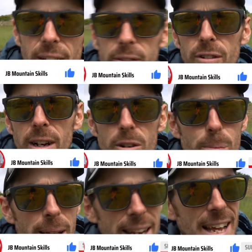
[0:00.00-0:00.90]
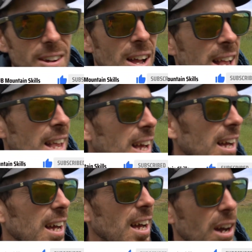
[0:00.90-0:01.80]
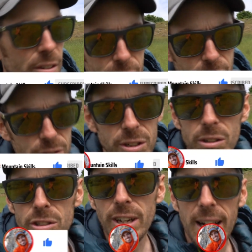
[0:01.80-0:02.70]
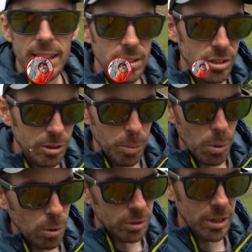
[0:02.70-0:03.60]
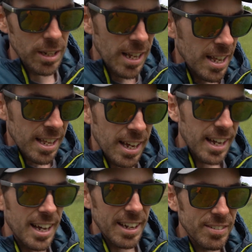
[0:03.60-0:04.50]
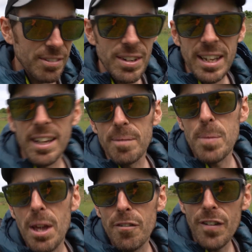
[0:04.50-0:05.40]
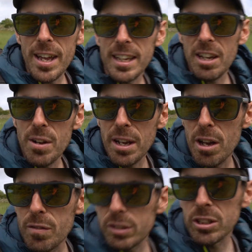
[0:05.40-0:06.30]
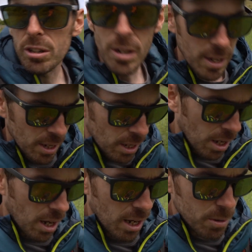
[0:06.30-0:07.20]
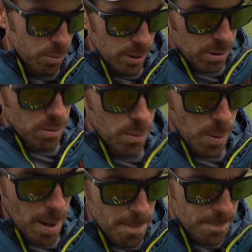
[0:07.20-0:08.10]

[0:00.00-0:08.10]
had for a little bit now. I've used it on trad and sport, and I've given it a fair going over. So I will